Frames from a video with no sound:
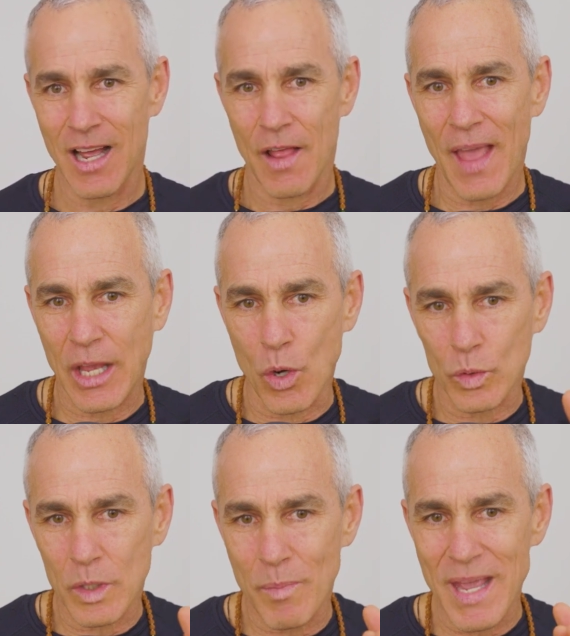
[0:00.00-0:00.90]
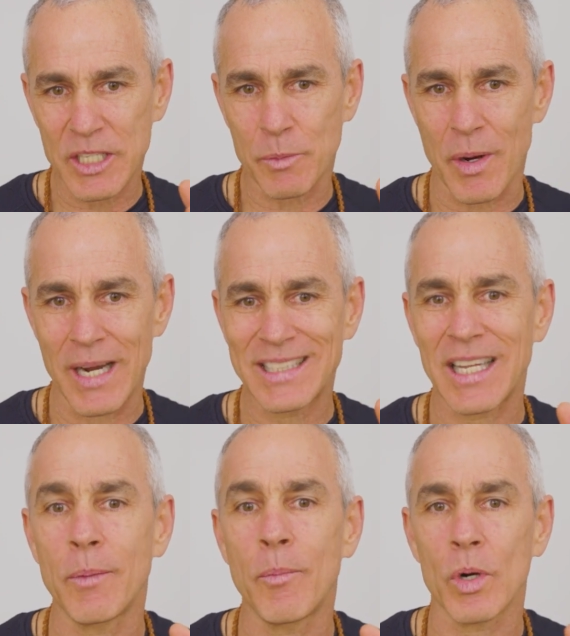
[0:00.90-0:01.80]
that can only be experienced
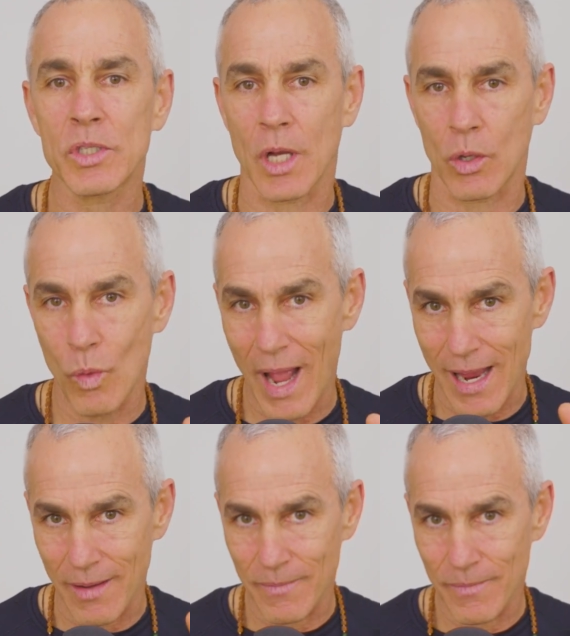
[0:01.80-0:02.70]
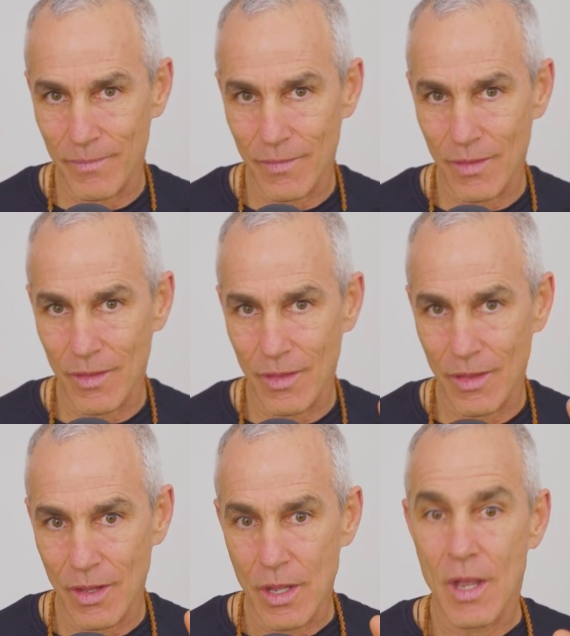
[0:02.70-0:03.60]
in a more subtle way.
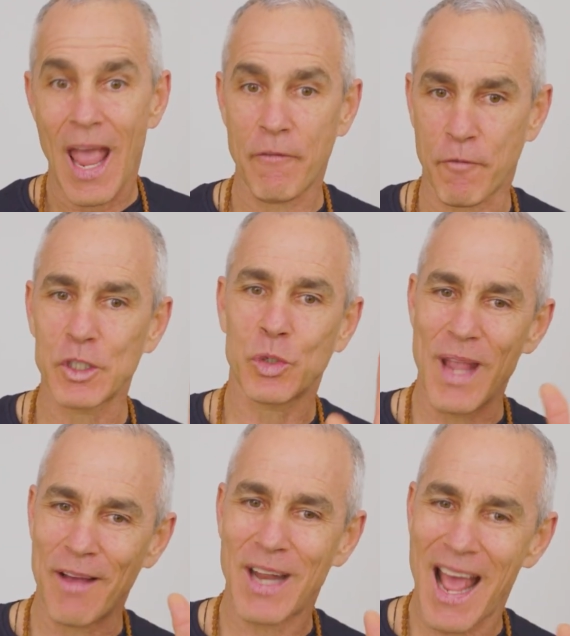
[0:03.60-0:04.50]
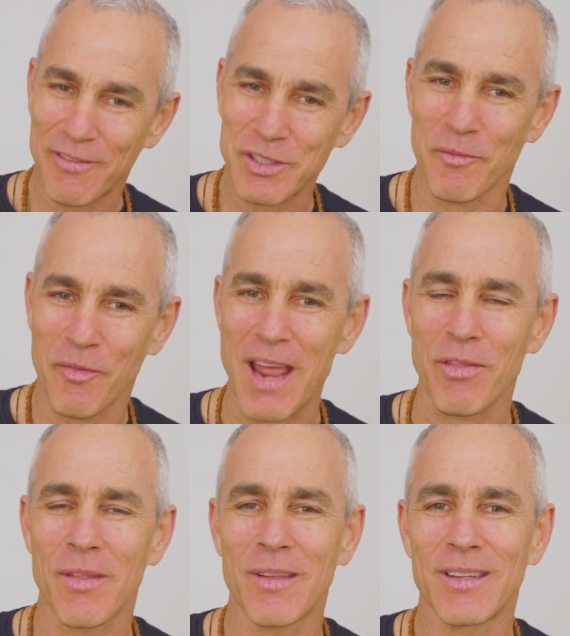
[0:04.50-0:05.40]
At first, we have to have some
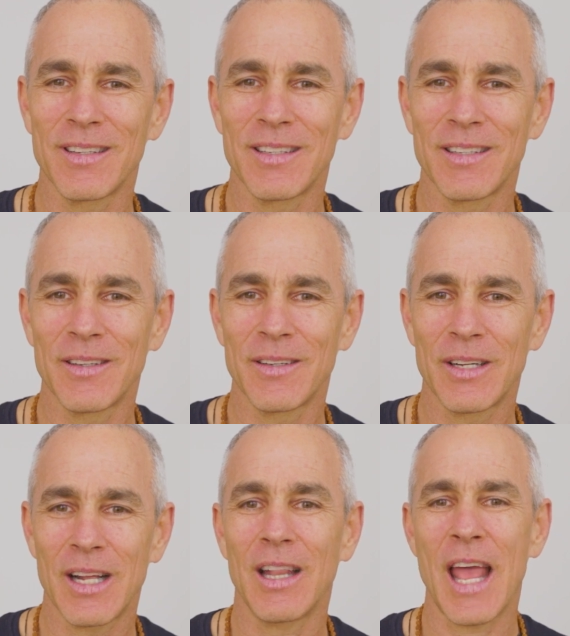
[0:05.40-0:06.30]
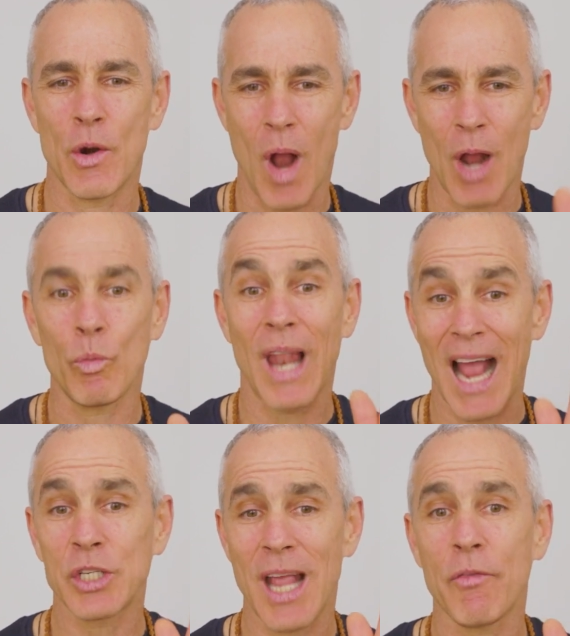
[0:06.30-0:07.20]
faith. Later on, we'll
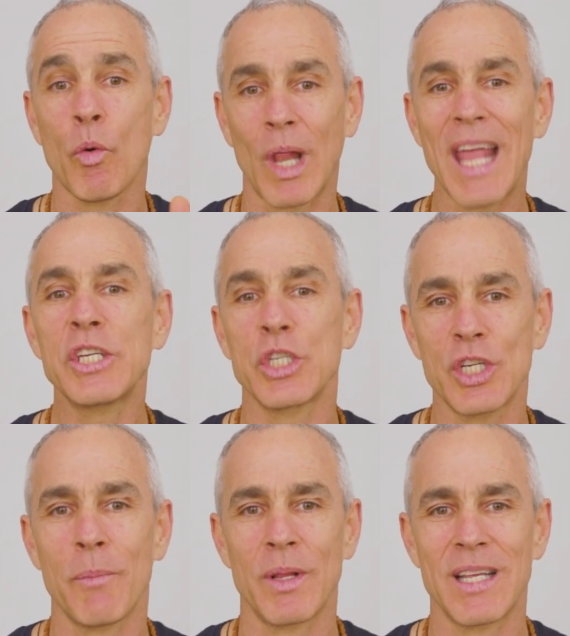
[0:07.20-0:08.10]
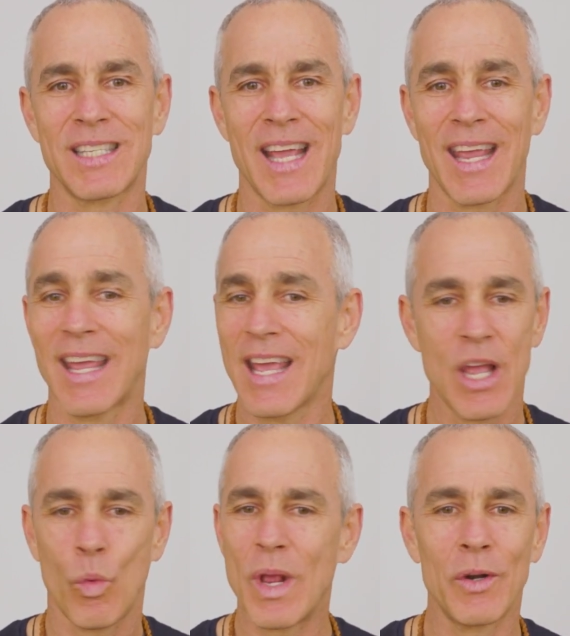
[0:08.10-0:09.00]
actually have a relationship with this thing.
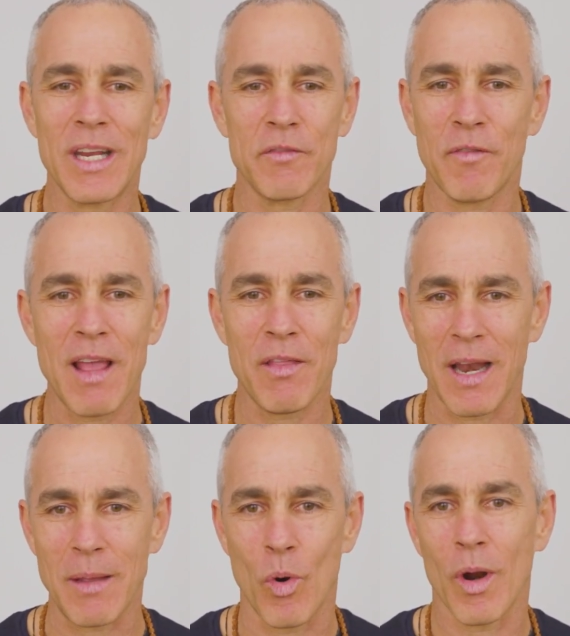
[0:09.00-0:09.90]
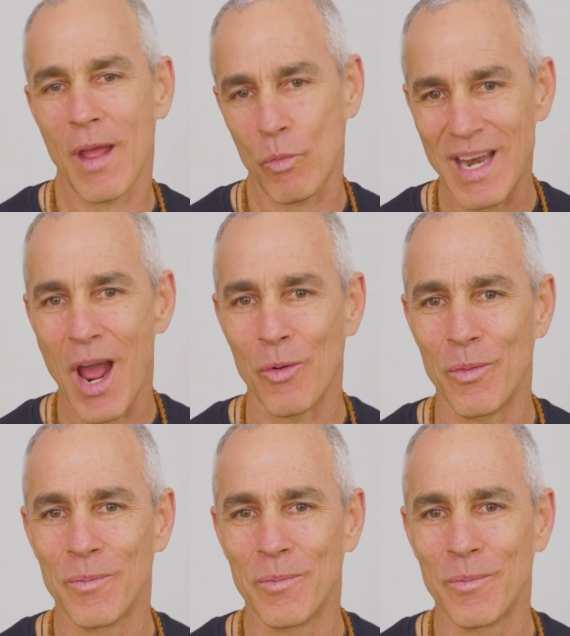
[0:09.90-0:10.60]
We don't need the faith anymore than we know.